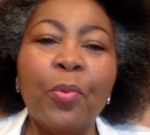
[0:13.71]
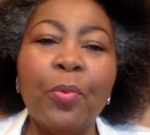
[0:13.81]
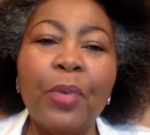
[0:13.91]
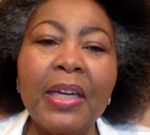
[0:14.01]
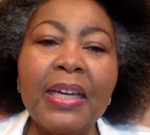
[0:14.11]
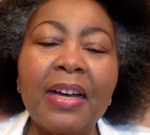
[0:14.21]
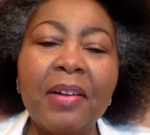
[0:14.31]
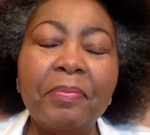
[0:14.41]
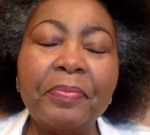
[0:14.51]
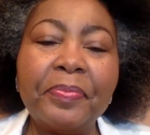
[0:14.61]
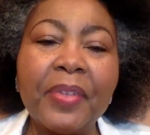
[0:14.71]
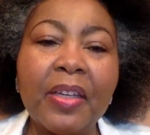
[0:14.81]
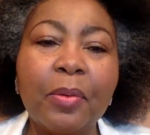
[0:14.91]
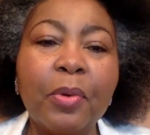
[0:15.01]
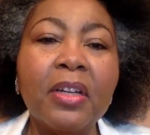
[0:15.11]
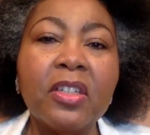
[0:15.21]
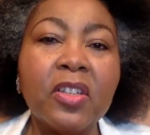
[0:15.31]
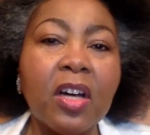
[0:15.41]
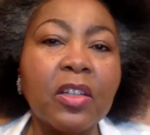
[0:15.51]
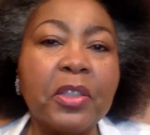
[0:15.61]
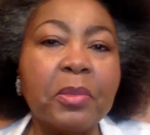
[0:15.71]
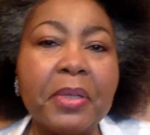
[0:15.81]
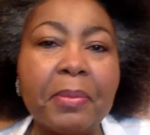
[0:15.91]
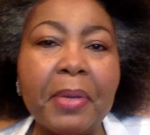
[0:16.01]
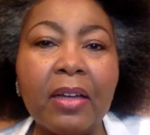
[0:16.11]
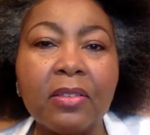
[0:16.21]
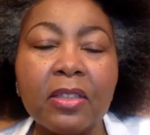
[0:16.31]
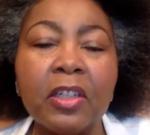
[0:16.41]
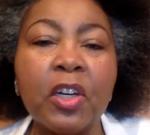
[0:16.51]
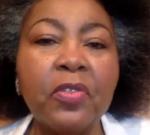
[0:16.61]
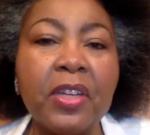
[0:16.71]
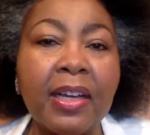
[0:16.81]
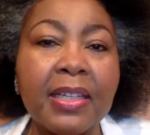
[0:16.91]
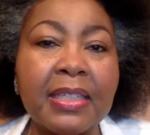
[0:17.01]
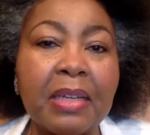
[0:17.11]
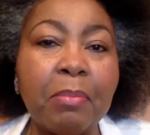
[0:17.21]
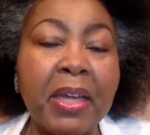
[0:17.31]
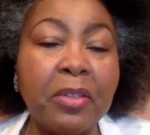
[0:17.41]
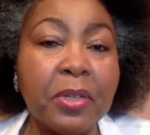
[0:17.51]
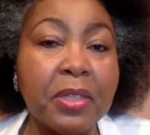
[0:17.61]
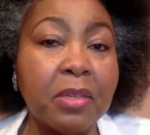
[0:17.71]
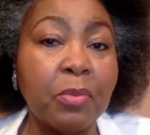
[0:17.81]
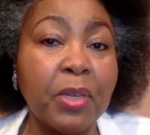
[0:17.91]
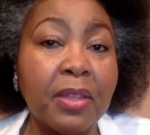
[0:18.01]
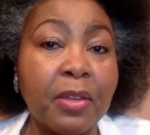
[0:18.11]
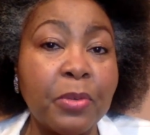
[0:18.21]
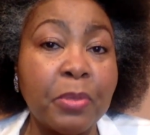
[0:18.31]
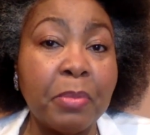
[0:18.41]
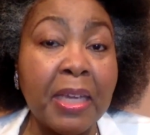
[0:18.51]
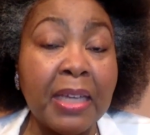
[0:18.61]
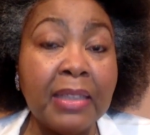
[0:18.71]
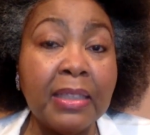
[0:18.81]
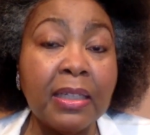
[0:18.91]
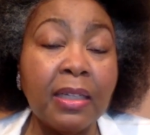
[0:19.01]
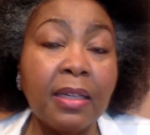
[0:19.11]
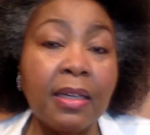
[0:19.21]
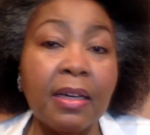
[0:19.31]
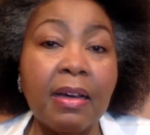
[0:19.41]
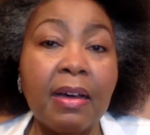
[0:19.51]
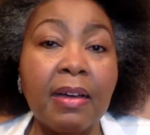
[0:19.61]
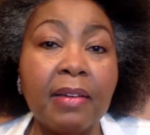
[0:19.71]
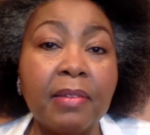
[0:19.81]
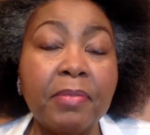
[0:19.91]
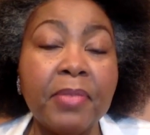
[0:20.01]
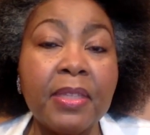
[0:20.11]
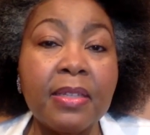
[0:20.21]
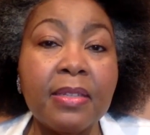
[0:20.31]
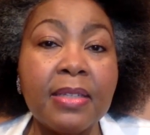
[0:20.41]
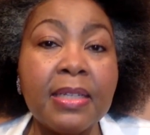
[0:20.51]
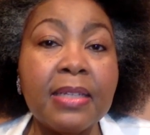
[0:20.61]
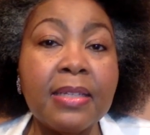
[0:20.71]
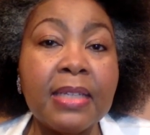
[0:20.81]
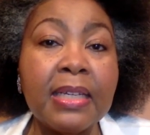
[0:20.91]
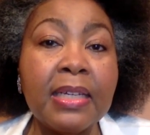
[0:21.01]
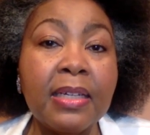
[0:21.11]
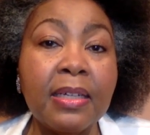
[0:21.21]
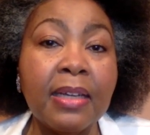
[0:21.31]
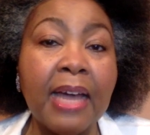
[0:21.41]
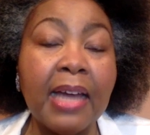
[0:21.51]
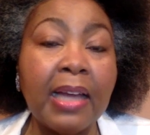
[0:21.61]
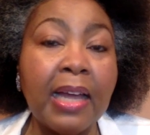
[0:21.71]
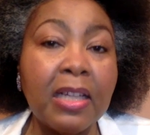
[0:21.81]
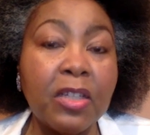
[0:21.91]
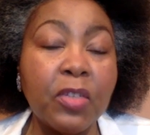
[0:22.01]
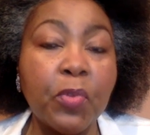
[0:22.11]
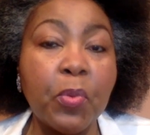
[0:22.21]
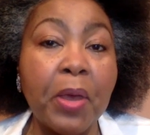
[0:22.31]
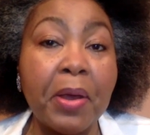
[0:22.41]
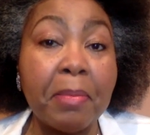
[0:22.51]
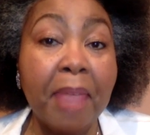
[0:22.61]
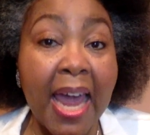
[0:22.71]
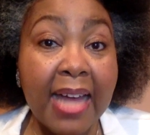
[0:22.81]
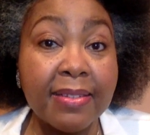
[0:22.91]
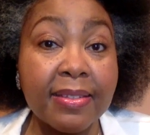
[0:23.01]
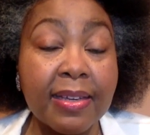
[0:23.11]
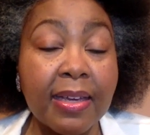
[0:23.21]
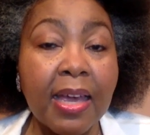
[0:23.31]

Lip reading: We're going to talk a little bit about the COVID-19 metrics and what those mean, the CDC guidelines for wearing masks,